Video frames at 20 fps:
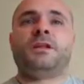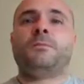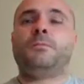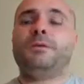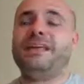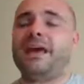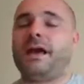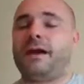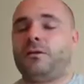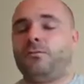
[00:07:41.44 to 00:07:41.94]

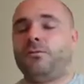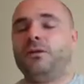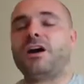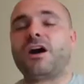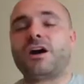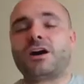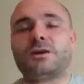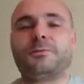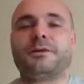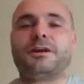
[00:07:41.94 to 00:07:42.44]
But yeah, we
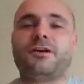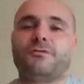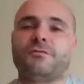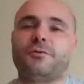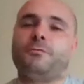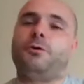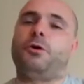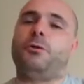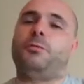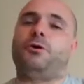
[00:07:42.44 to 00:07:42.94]
are going to be
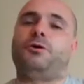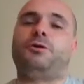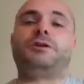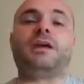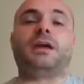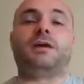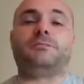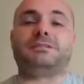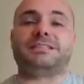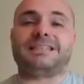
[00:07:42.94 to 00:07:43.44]
covering more board
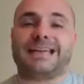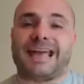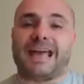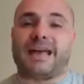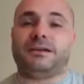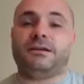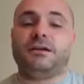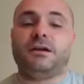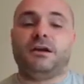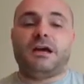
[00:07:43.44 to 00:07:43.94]
games
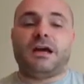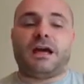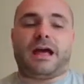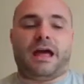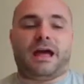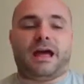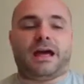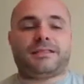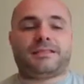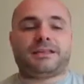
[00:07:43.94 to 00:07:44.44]
again.
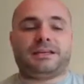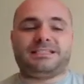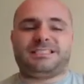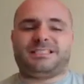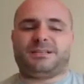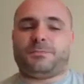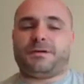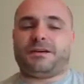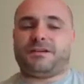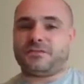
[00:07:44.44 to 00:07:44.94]
I think
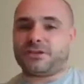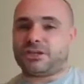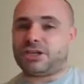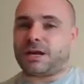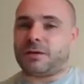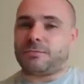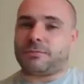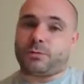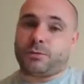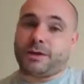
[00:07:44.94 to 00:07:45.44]
it's a bit of a
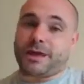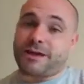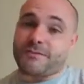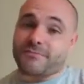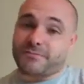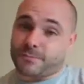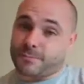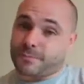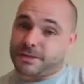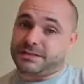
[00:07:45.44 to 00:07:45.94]
shame that we
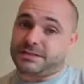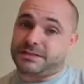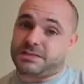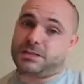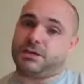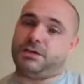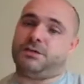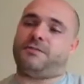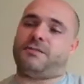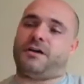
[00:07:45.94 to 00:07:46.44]
haven't been
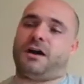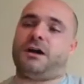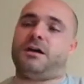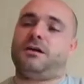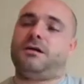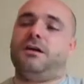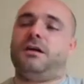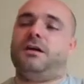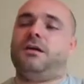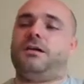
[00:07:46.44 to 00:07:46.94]
so
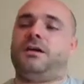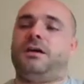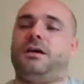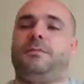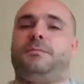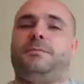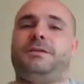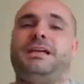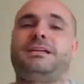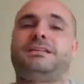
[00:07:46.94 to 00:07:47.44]
far,
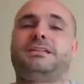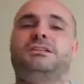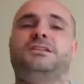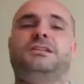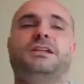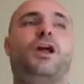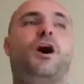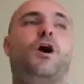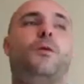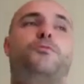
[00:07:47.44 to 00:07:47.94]
but that's because
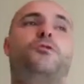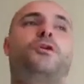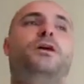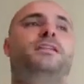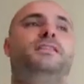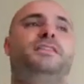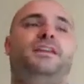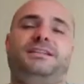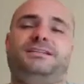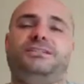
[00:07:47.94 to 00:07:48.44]
a lot of pretty
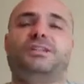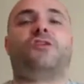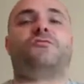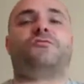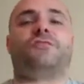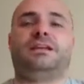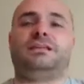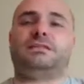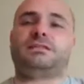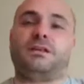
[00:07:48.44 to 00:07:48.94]
things got
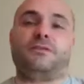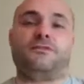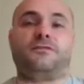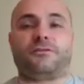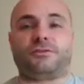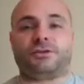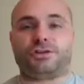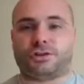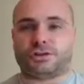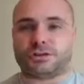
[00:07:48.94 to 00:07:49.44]
released in a
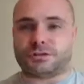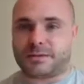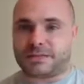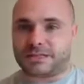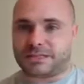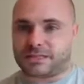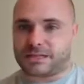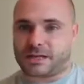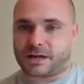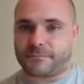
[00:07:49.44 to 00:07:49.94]
very short
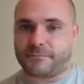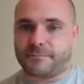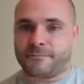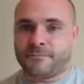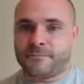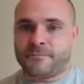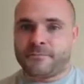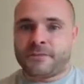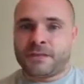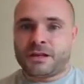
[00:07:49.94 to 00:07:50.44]
space of
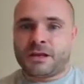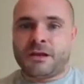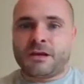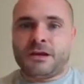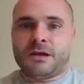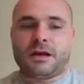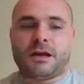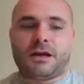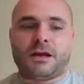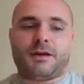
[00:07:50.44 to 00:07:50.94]

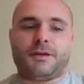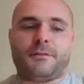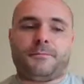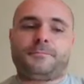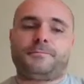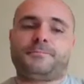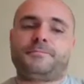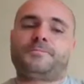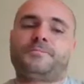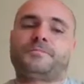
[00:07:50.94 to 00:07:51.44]

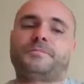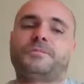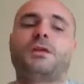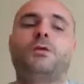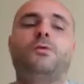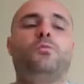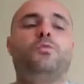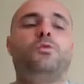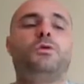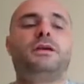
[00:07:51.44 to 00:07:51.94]
time.
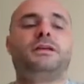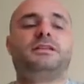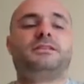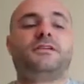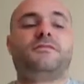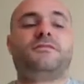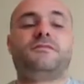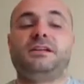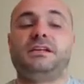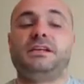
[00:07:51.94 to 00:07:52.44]
We're
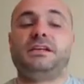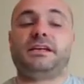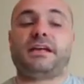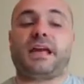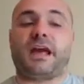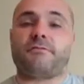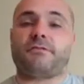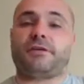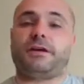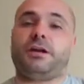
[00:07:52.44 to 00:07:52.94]
definitely
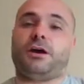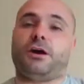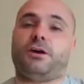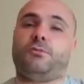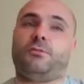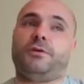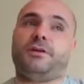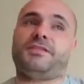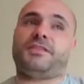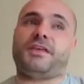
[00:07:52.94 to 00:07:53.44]
carrying
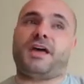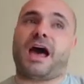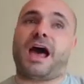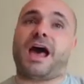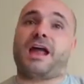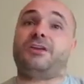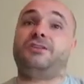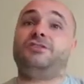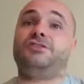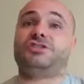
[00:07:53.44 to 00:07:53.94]
on with
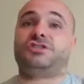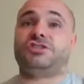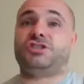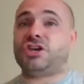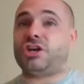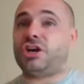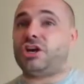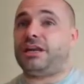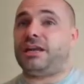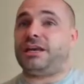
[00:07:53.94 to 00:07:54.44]
Alan's
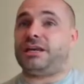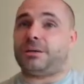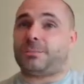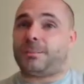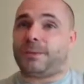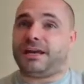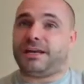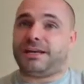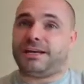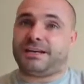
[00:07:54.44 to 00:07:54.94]
journey into
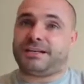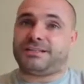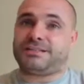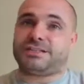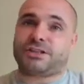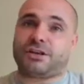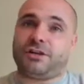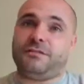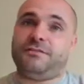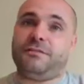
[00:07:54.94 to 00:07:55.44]
painting and
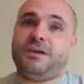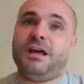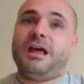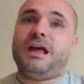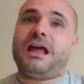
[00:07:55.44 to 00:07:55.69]
stuff.